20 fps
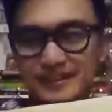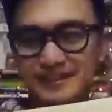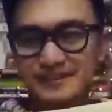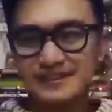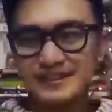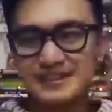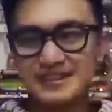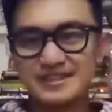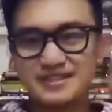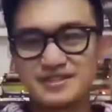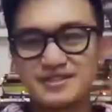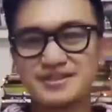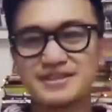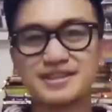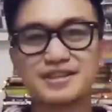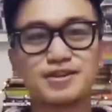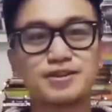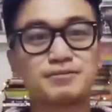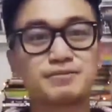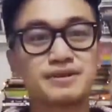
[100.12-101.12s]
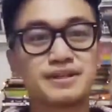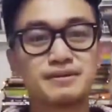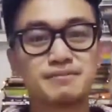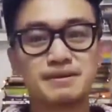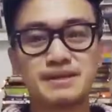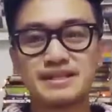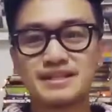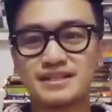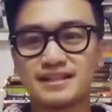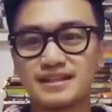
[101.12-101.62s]
Alright, it's like opening
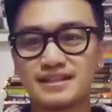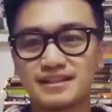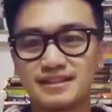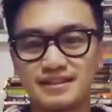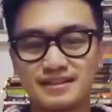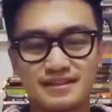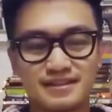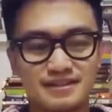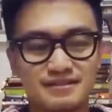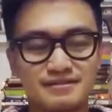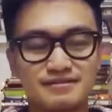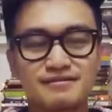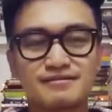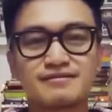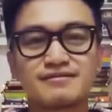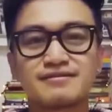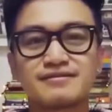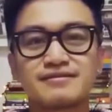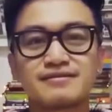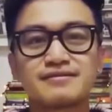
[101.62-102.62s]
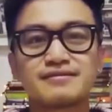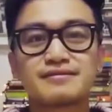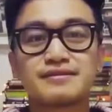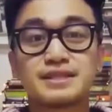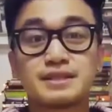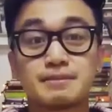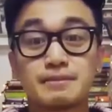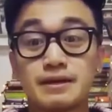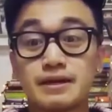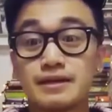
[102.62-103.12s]
pizza.
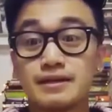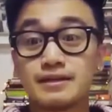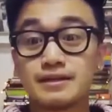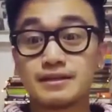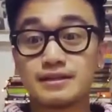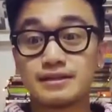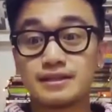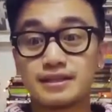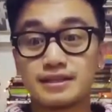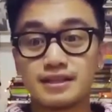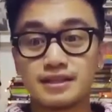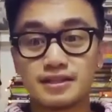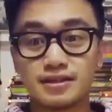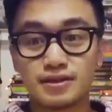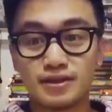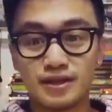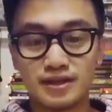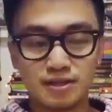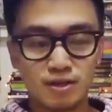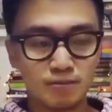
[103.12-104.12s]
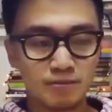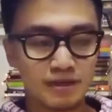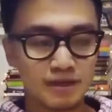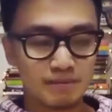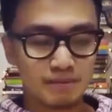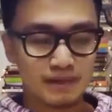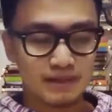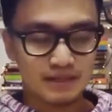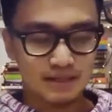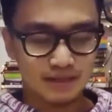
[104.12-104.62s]
Smells just as good as opening
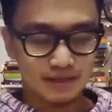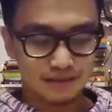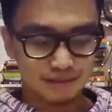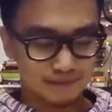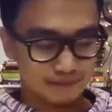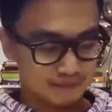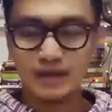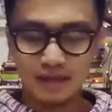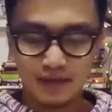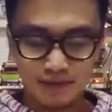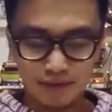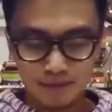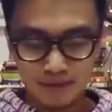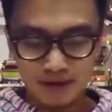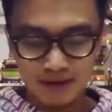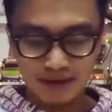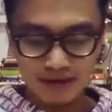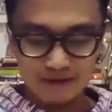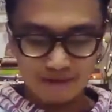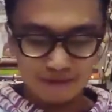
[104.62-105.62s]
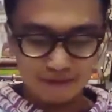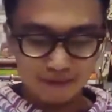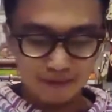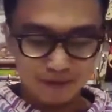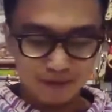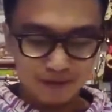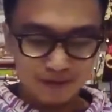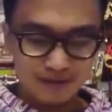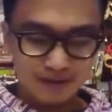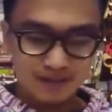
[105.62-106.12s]
pizza. We have, of
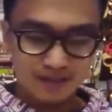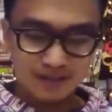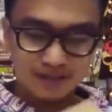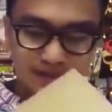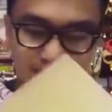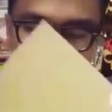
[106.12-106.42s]
course,